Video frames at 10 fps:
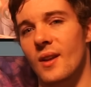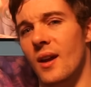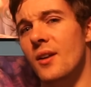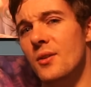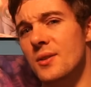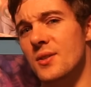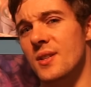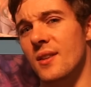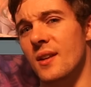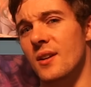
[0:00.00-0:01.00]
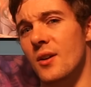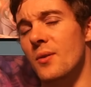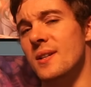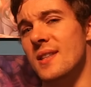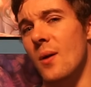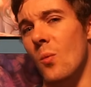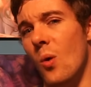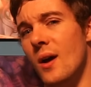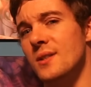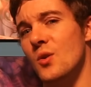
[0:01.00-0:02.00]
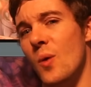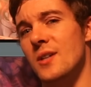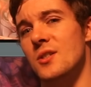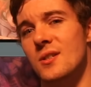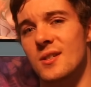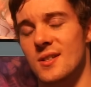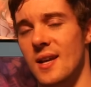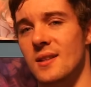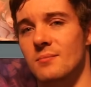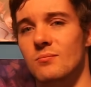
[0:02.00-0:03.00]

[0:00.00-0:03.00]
Another interesting thing to note is that Watts questioned Salem.